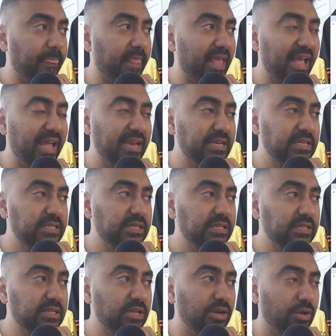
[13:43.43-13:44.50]
And,
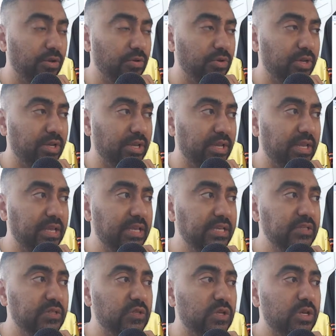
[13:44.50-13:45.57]
you know,
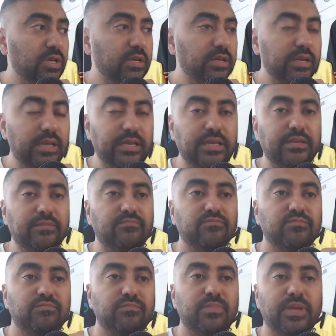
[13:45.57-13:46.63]

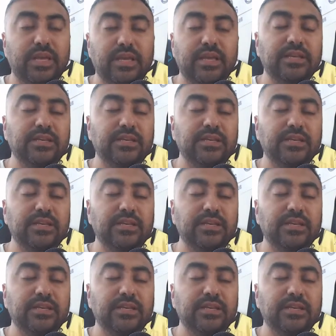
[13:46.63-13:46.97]
in